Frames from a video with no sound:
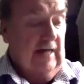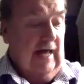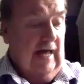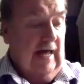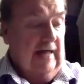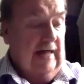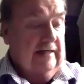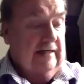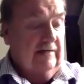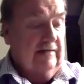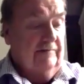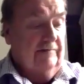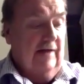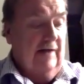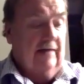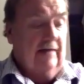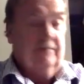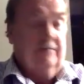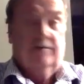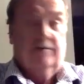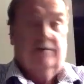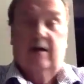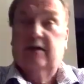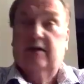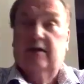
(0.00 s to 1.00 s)
and his
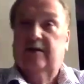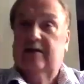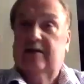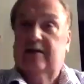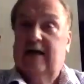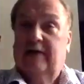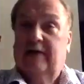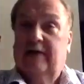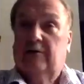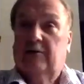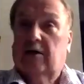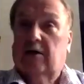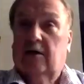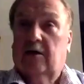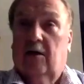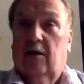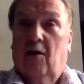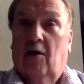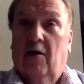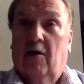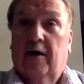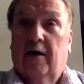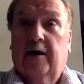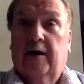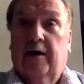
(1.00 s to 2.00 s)
best friend is named
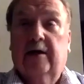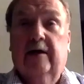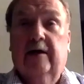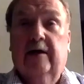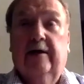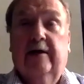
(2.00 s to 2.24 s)
Clarke,